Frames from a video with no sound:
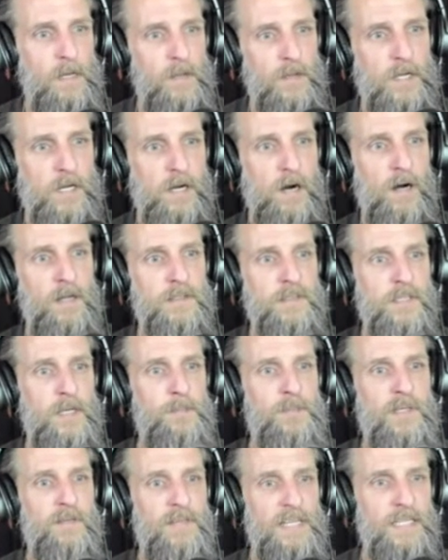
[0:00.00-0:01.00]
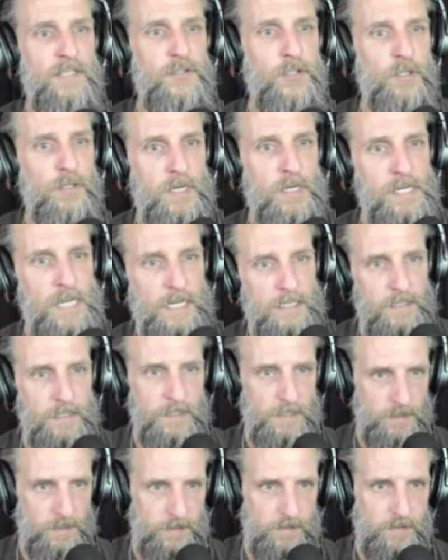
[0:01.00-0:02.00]
The concept of
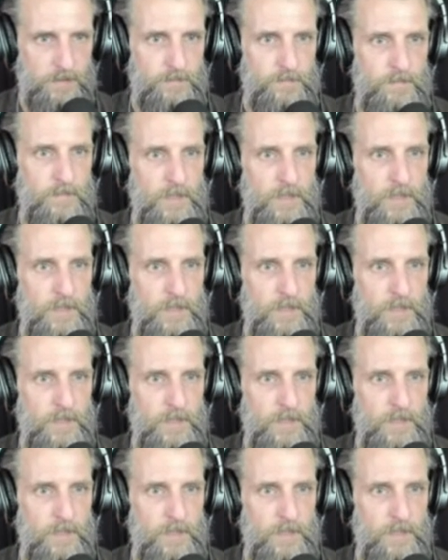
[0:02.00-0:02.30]
interconnectedness,